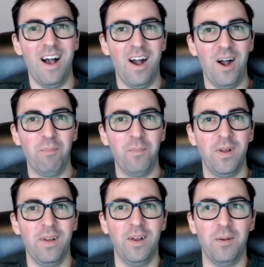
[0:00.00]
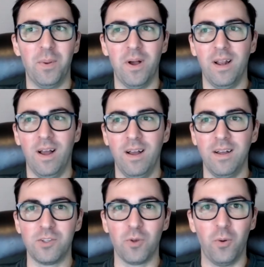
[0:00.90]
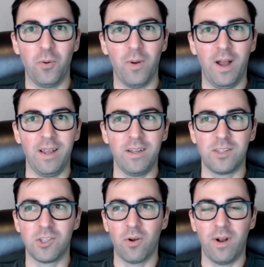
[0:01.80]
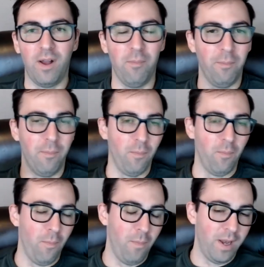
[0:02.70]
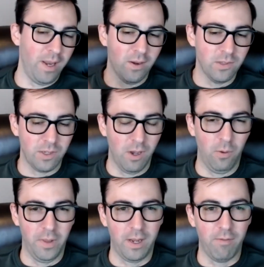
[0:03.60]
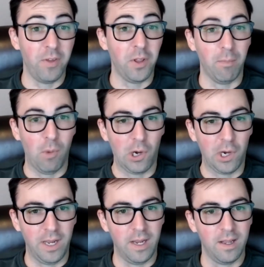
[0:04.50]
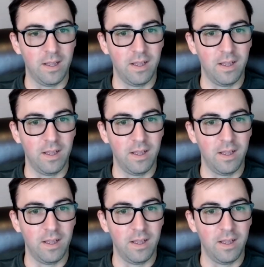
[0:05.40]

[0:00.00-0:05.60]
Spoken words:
So I started out many years ago in like affiliate marketing.